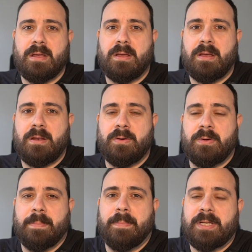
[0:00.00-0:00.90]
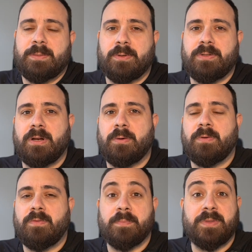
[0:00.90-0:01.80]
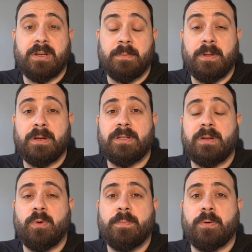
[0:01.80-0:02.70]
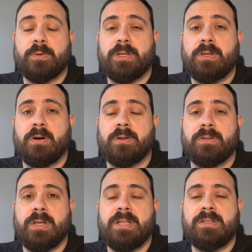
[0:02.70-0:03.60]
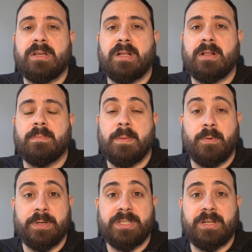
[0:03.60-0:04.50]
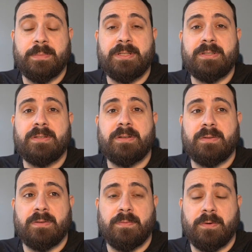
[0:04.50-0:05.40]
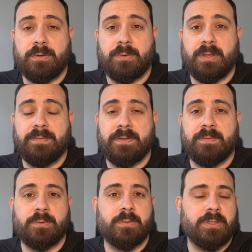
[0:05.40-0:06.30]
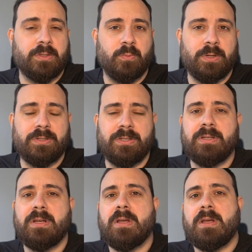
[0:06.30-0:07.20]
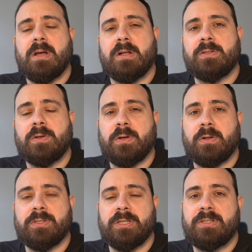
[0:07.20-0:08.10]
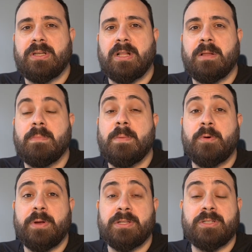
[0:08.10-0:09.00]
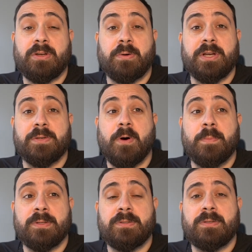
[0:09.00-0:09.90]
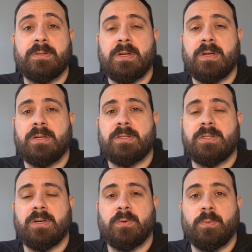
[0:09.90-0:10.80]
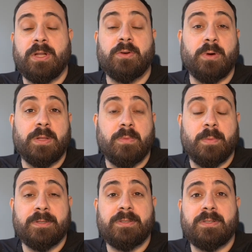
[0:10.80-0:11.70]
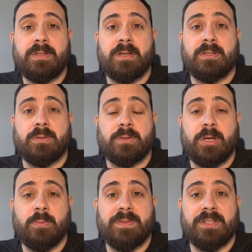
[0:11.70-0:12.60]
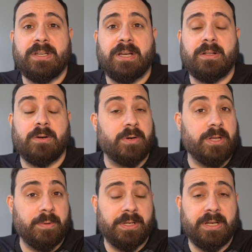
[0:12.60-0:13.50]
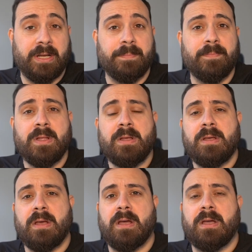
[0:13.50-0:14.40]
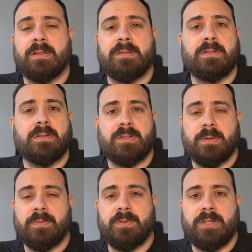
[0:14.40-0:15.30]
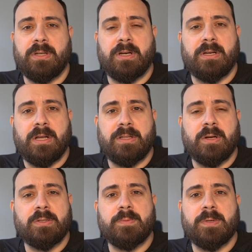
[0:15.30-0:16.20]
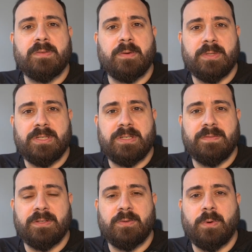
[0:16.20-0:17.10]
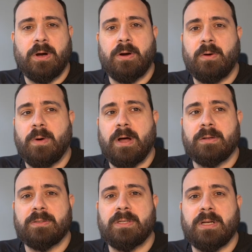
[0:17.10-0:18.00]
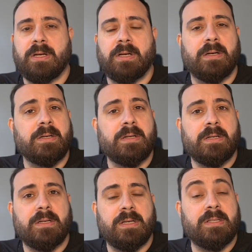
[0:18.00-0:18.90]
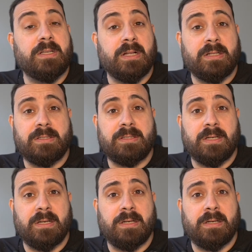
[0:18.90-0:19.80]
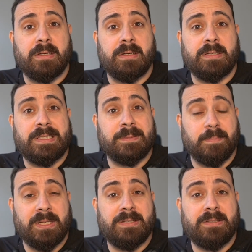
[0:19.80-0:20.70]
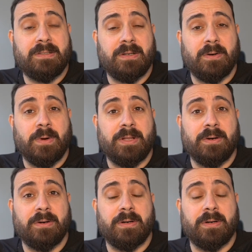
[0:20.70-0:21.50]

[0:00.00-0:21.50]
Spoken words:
Hello, I'm Max Mortillaro from TECHunplugged, and I'm reporting on Intel Memory Summit, the virtual event for 2020, also called the Intel Memory and Storage Moment. So we had a great moment talking with Intel or hearing them, and some of the announcements from this event were around Intel's split, or rather